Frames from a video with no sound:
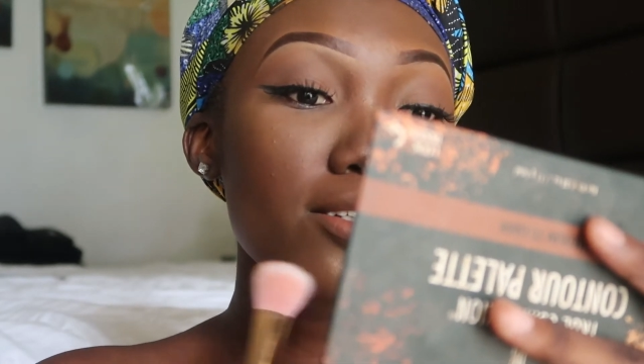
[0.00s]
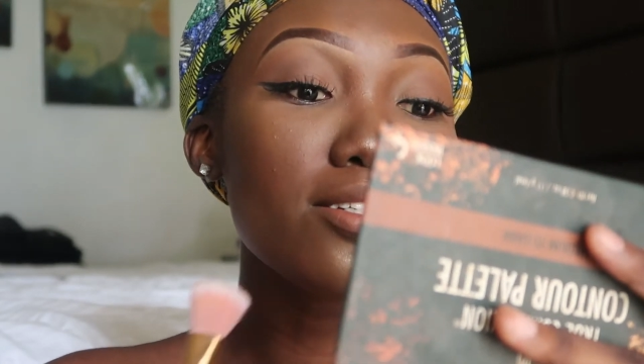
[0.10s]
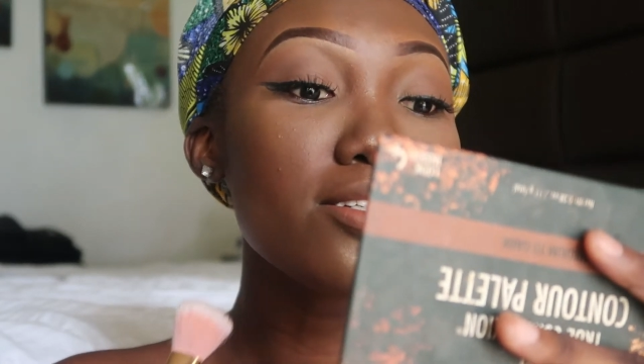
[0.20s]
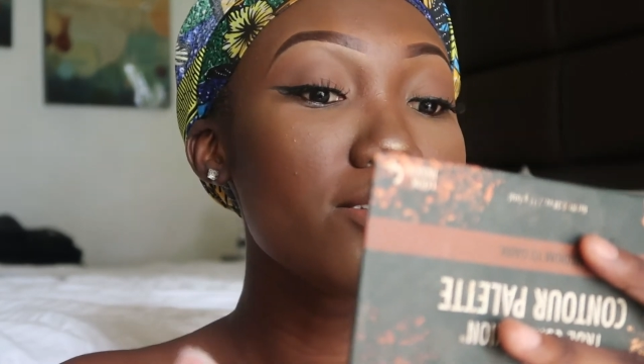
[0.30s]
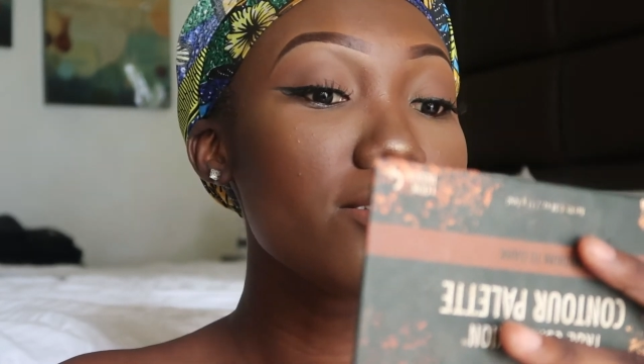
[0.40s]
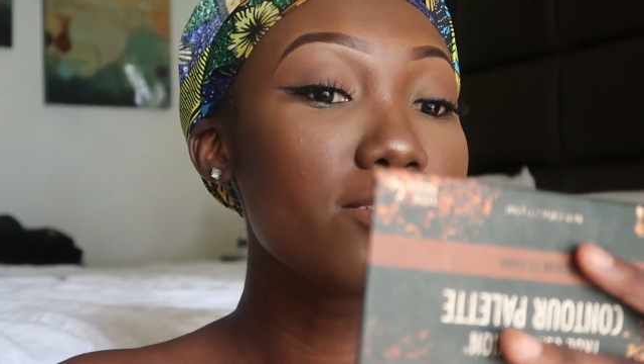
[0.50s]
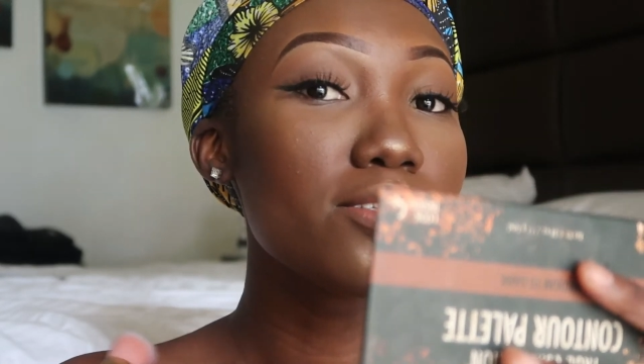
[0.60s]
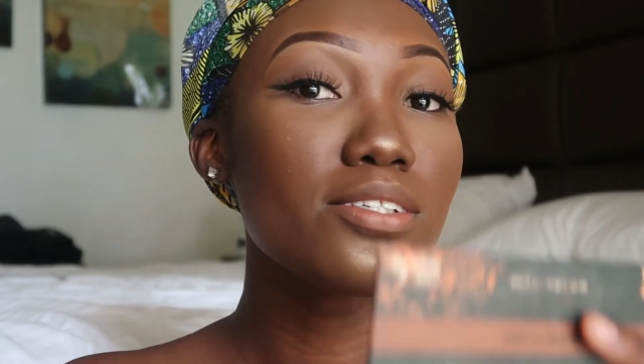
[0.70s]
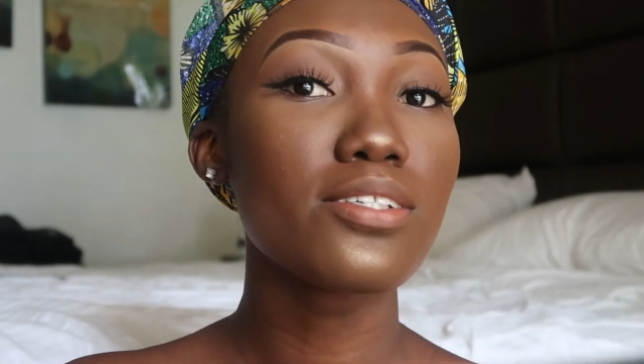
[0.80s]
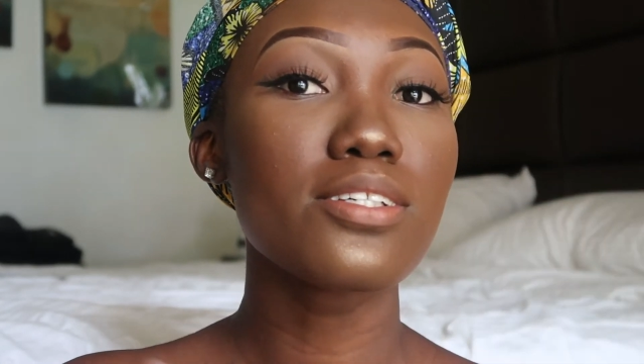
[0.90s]

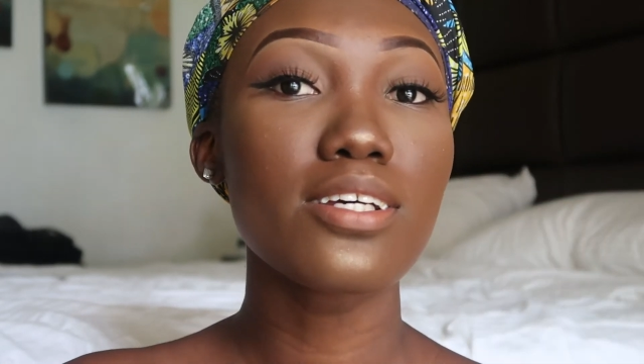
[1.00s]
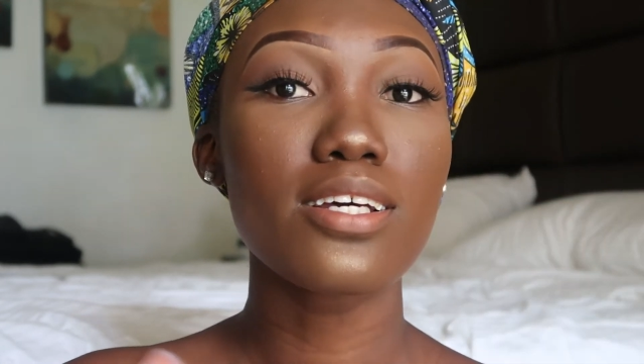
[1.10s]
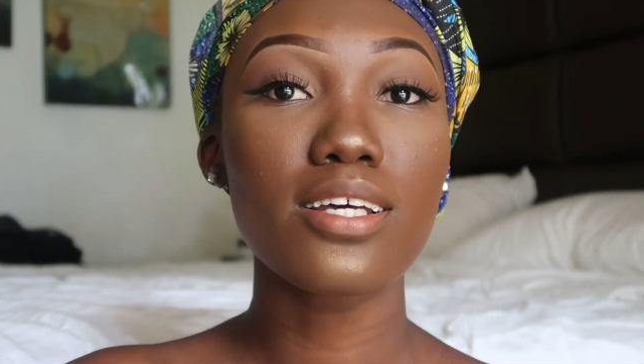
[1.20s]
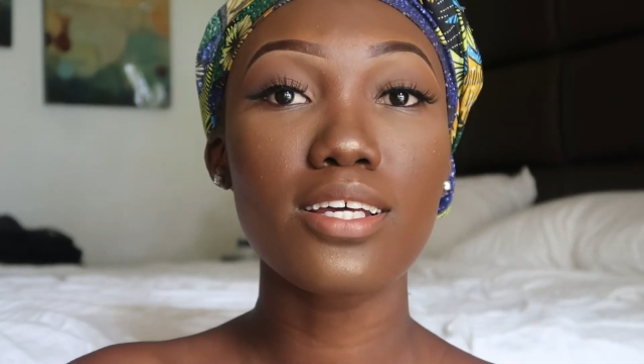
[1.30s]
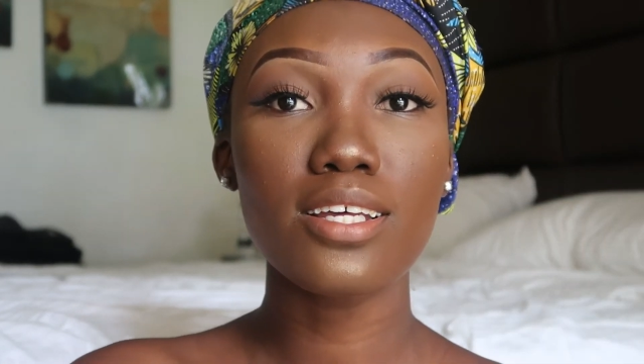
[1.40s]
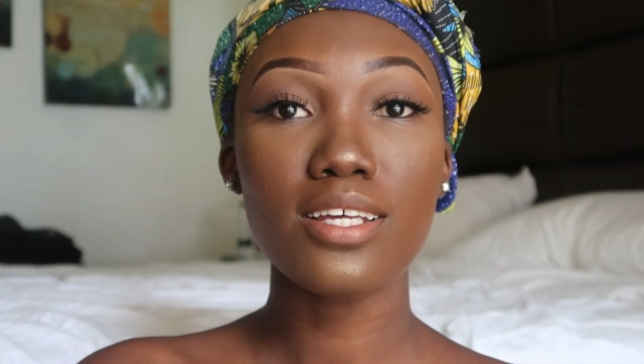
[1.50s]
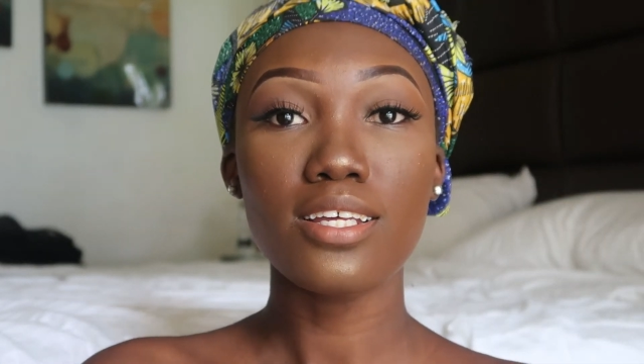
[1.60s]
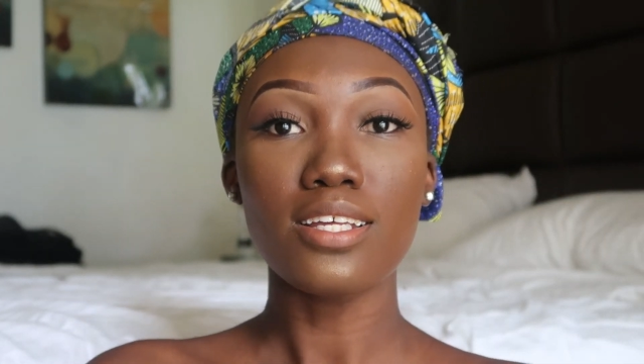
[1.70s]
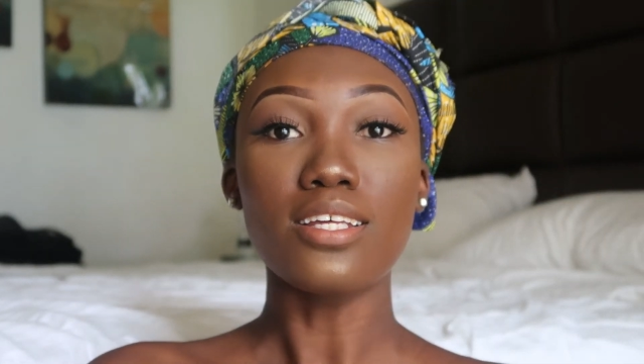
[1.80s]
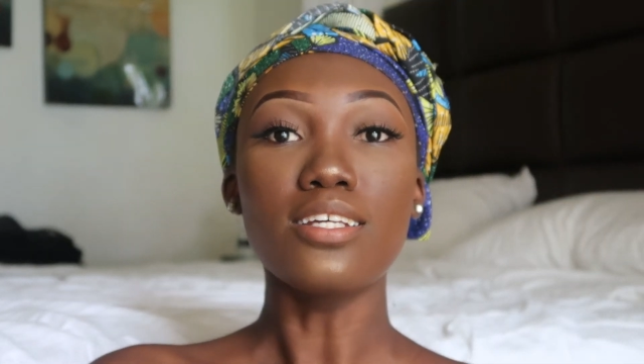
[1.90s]
Ooh.
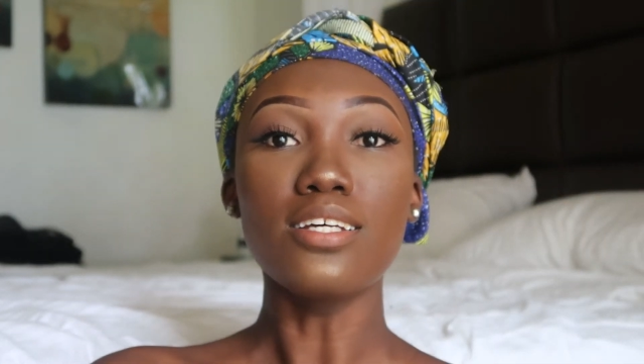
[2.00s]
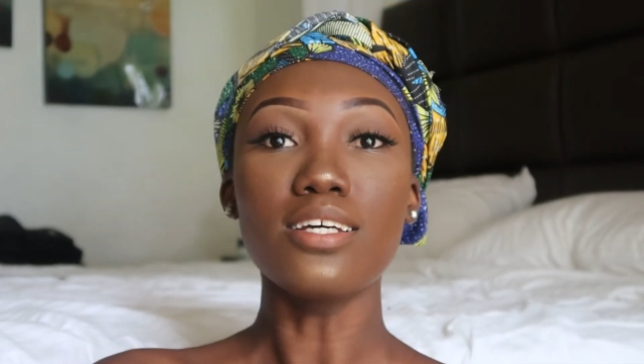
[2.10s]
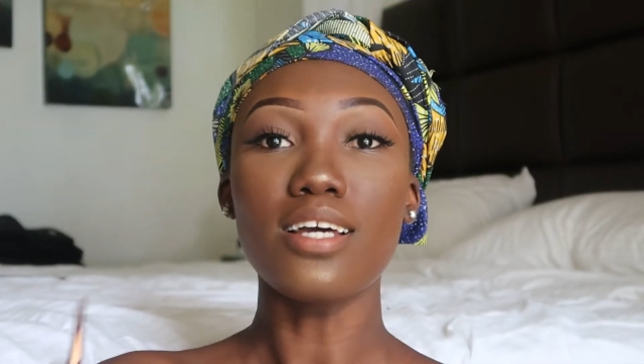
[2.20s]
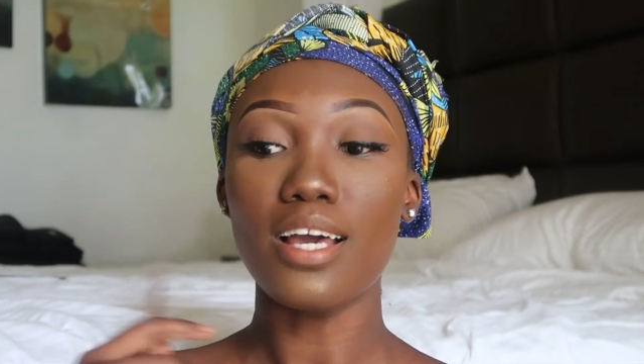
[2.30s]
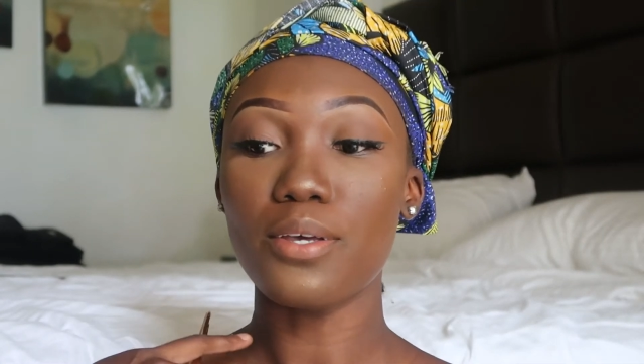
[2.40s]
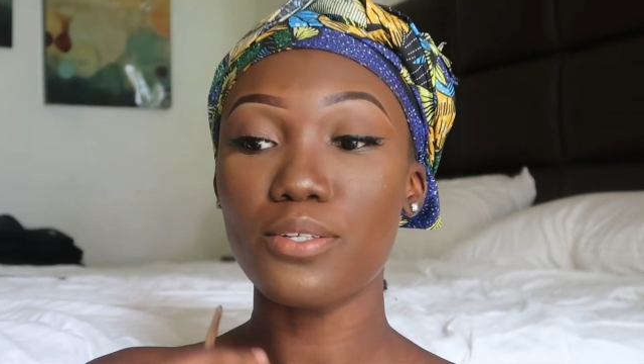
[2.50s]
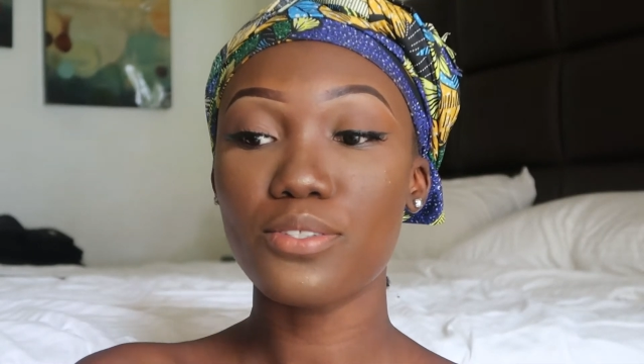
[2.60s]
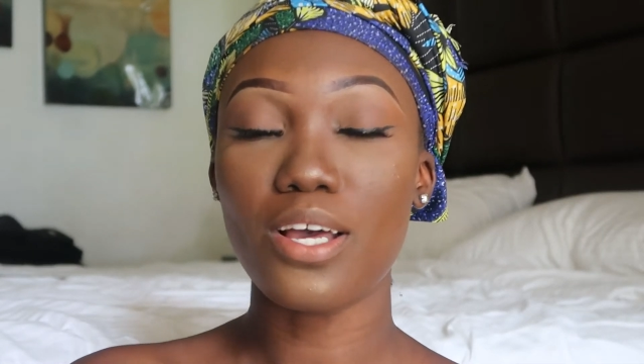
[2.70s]
I